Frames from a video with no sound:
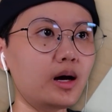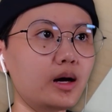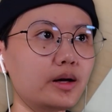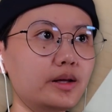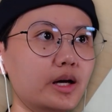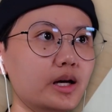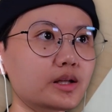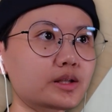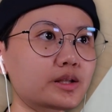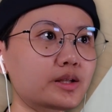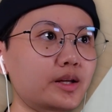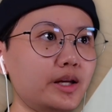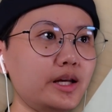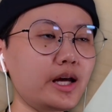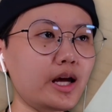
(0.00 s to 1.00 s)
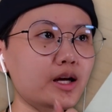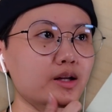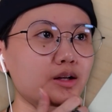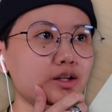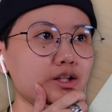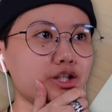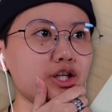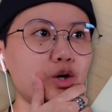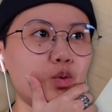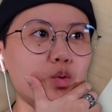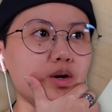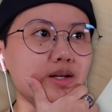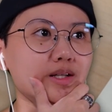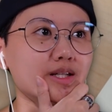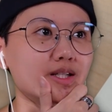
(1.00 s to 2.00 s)
yes, the English
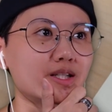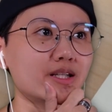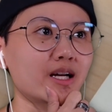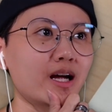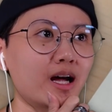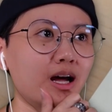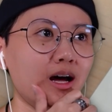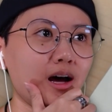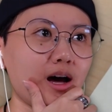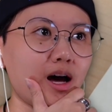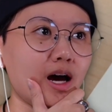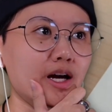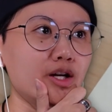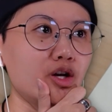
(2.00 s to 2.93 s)
quiz. I